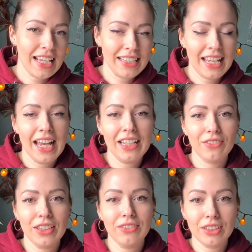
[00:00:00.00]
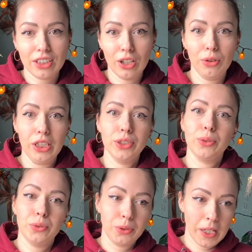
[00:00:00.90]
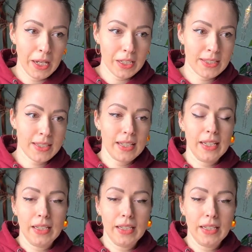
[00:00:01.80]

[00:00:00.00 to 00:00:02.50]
and then we will go into today's,